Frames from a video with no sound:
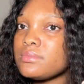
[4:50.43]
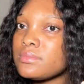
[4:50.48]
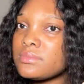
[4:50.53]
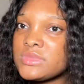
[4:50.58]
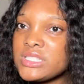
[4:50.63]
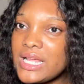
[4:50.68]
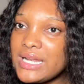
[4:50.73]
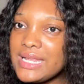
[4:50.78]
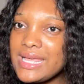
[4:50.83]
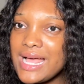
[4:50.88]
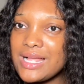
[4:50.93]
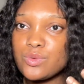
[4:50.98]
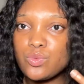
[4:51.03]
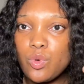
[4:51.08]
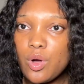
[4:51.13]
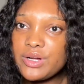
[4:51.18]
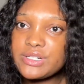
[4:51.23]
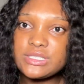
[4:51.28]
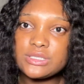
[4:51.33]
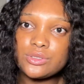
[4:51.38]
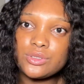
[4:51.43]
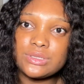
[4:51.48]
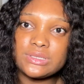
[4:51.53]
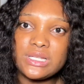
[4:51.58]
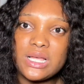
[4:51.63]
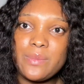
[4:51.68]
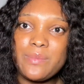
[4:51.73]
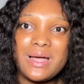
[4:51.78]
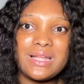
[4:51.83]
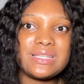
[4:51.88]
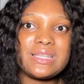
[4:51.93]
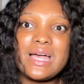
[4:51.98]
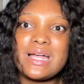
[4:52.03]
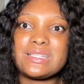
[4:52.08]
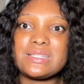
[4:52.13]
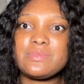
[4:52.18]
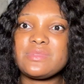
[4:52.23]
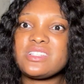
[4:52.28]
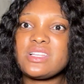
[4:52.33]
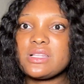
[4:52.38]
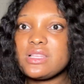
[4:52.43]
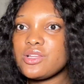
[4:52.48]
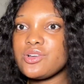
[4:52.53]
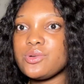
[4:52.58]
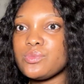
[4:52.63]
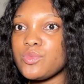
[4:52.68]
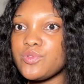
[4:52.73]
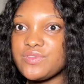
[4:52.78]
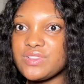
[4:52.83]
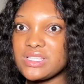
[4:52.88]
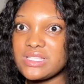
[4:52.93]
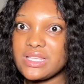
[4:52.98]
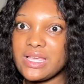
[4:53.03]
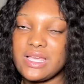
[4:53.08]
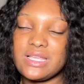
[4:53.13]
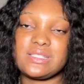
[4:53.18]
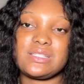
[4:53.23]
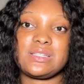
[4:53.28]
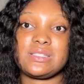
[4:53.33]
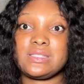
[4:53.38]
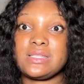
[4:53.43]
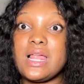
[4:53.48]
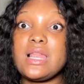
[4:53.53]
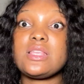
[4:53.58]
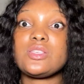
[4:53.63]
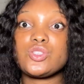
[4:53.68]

Nelly had walked in on them and he had immediately removed his hands, and Nelly